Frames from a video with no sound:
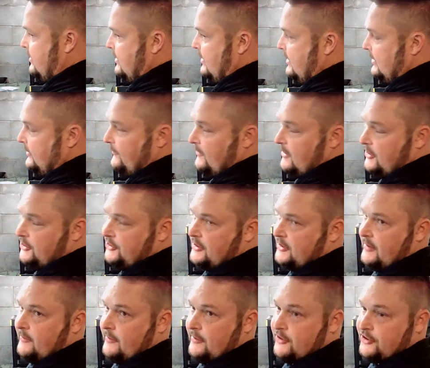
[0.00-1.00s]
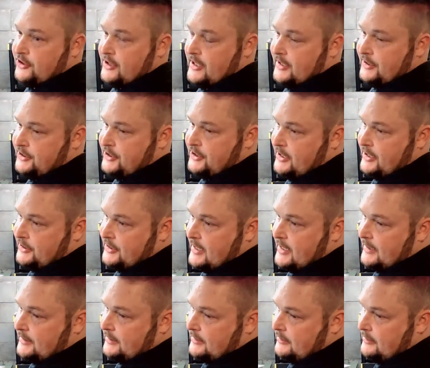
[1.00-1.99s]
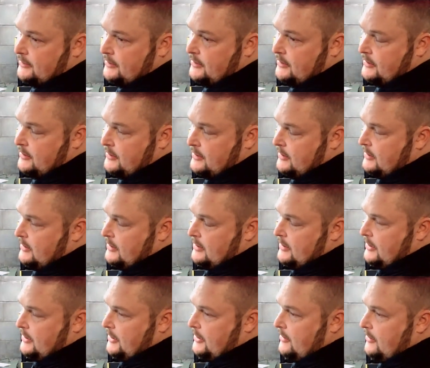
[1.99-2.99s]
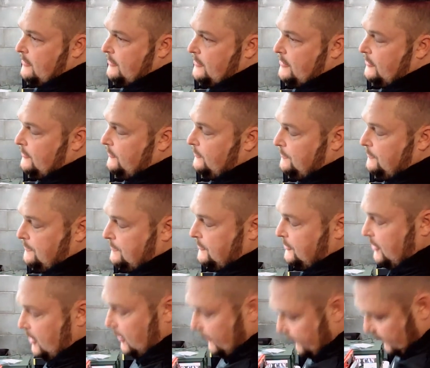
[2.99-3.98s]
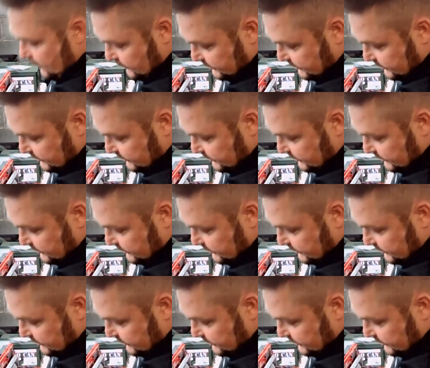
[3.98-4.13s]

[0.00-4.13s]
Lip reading: And it's frustrating when you're trying to change out, your servo